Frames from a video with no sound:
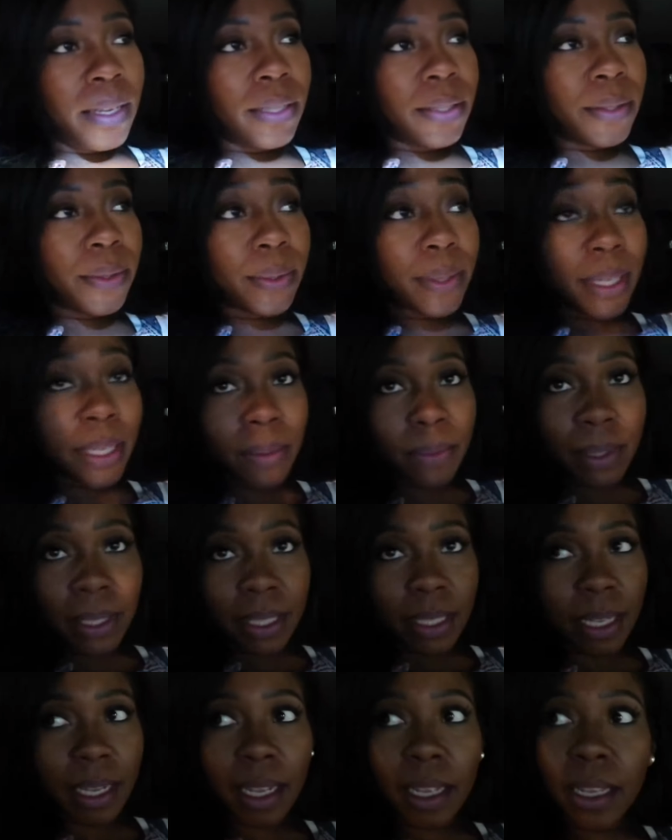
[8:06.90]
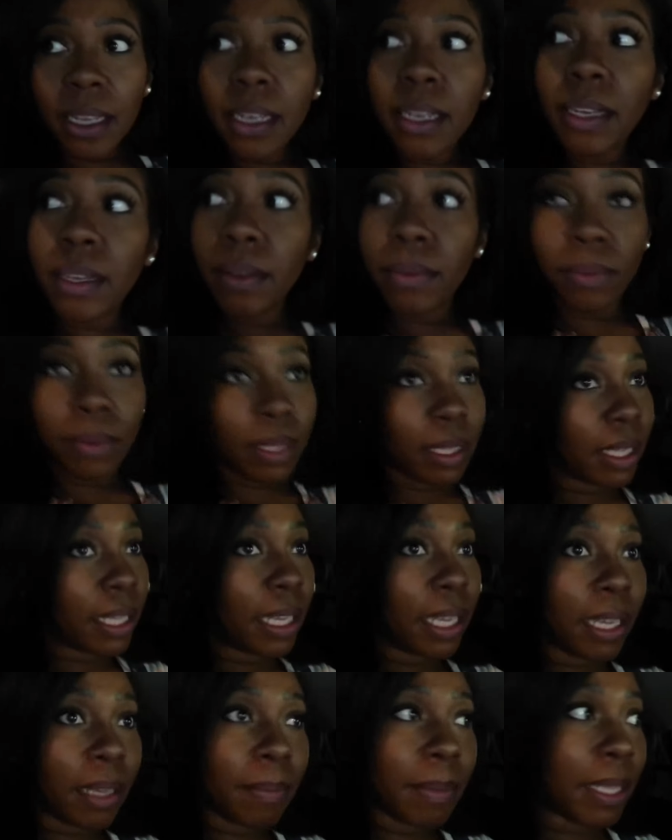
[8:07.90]
Tori was like really
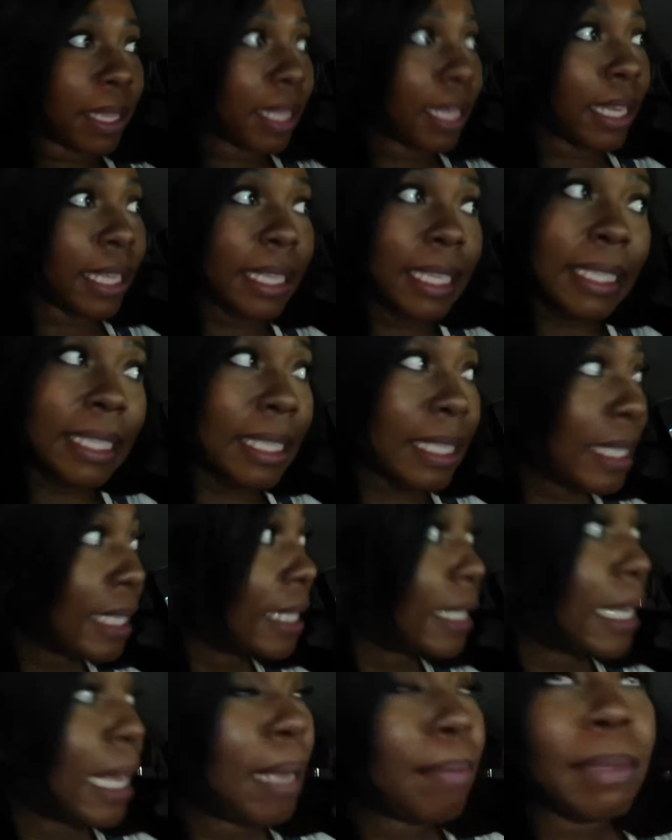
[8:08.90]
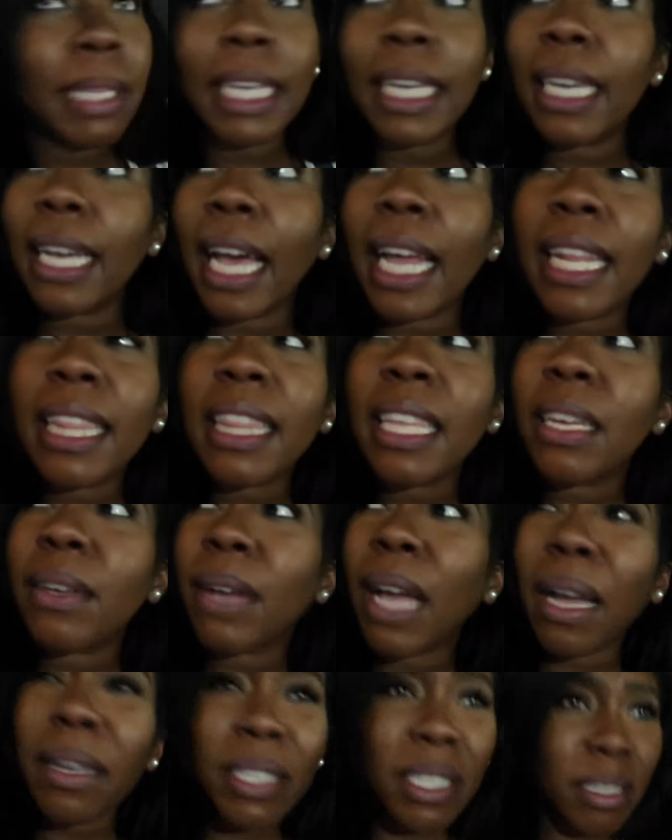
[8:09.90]
kicking me like, listen, it's time to eat. I didn't think
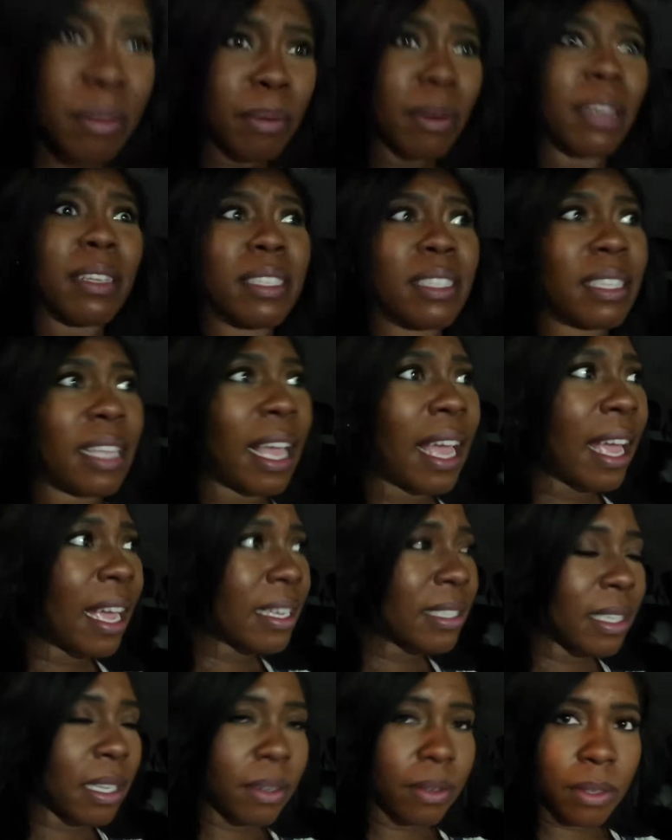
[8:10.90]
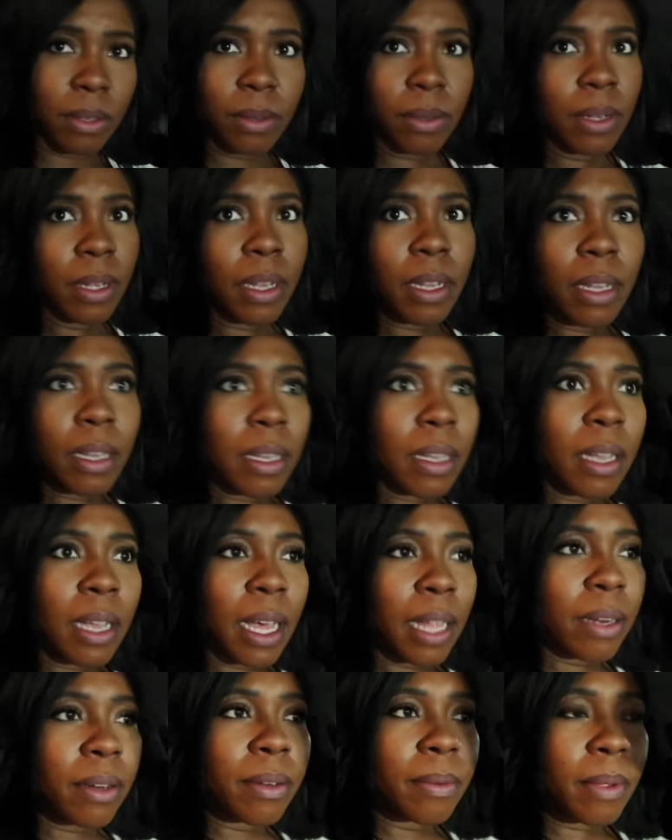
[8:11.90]
I should have brought snacks. I don't know.
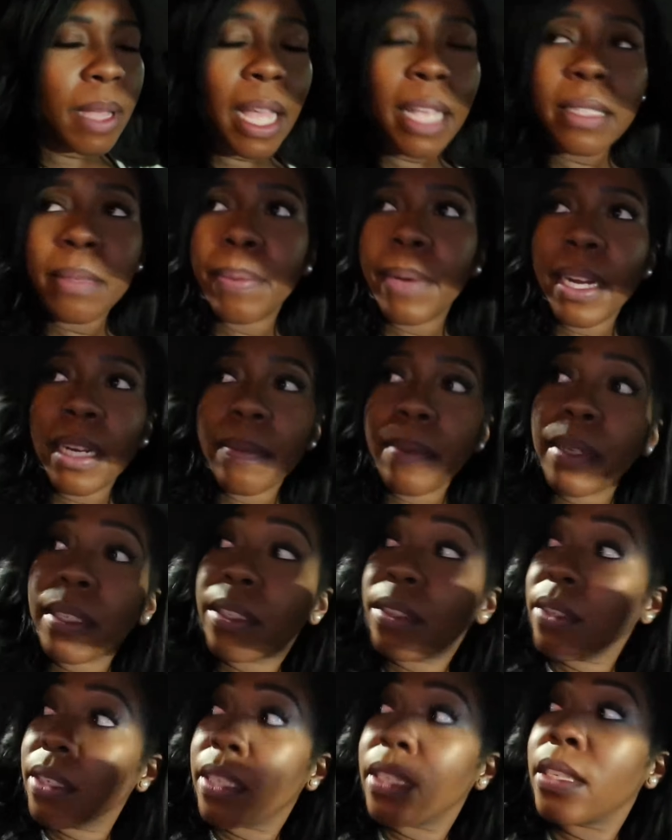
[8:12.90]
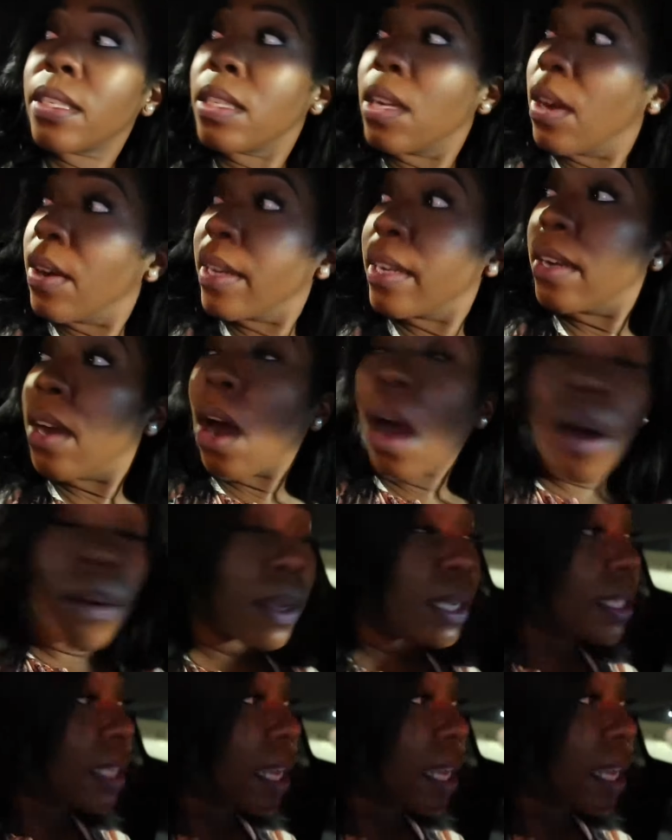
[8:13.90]
I don't, as a pregnant person, you should just always